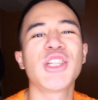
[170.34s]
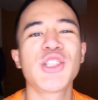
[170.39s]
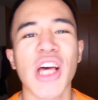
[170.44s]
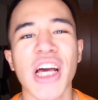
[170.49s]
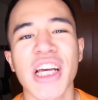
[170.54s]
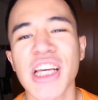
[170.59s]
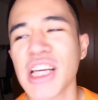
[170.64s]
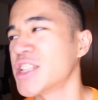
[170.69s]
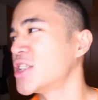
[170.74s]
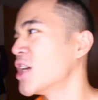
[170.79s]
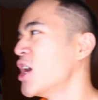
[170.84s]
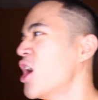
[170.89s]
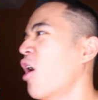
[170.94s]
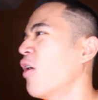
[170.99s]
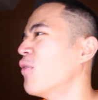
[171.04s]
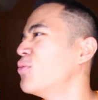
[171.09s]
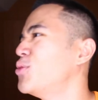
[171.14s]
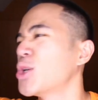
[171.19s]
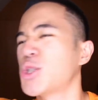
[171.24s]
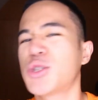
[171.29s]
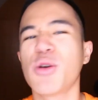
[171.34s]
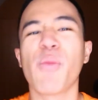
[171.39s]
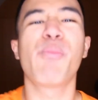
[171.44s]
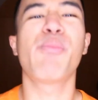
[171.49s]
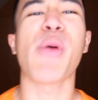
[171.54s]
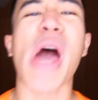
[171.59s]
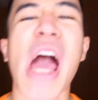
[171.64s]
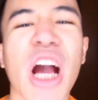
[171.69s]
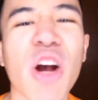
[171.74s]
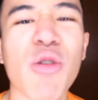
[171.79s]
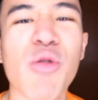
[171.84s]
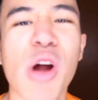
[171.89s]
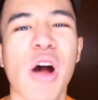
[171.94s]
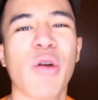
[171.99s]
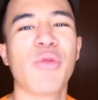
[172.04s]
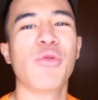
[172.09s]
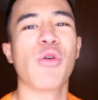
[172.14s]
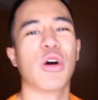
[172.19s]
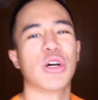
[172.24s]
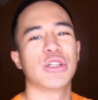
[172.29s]
seconds of just a
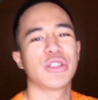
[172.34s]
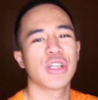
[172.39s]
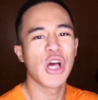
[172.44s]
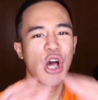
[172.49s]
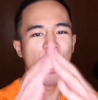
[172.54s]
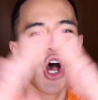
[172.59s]
background noise.